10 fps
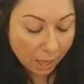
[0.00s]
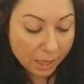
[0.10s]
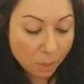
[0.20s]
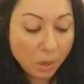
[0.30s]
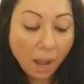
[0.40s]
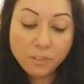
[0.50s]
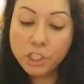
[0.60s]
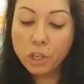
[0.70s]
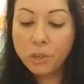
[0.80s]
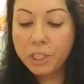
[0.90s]
Then we have
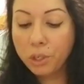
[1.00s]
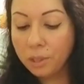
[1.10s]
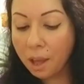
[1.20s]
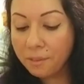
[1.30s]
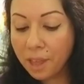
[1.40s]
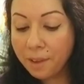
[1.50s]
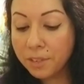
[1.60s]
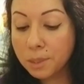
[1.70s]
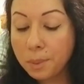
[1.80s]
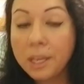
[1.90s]
children. Your love life
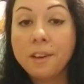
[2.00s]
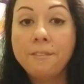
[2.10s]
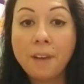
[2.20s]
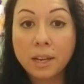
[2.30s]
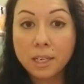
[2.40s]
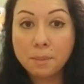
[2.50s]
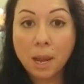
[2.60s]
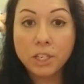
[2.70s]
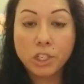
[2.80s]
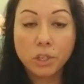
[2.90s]
is being affected
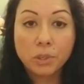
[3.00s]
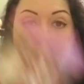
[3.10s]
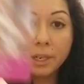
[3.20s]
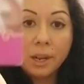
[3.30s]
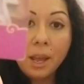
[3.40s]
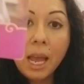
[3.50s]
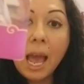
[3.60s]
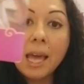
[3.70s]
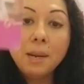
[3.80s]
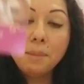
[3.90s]
by children.
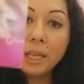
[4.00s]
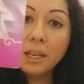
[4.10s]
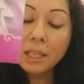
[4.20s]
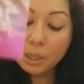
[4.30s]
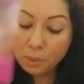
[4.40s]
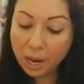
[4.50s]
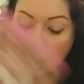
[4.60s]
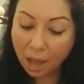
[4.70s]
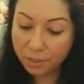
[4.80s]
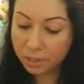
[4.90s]
And immediately when I
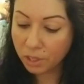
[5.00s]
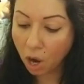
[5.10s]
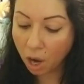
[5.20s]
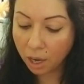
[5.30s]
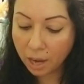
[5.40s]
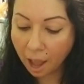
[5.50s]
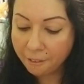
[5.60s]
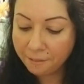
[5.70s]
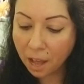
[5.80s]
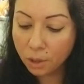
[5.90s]
got this card, I
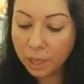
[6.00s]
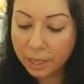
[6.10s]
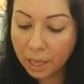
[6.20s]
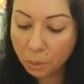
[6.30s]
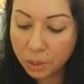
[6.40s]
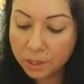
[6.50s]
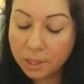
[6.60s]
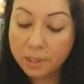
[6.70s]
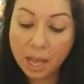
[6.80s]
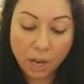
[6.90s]
felt like it was
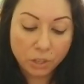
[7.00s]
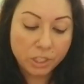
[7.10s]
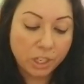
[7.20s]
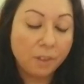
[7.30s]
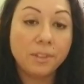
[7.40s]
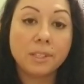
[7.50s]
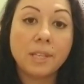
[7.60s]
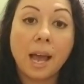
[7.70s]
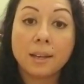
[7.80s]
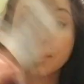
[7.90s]
this energy of this
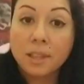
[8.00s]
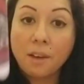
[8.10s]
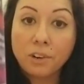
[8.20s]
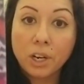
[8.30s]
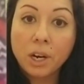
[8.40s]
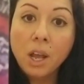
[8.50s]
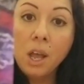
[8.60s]
ex-lover.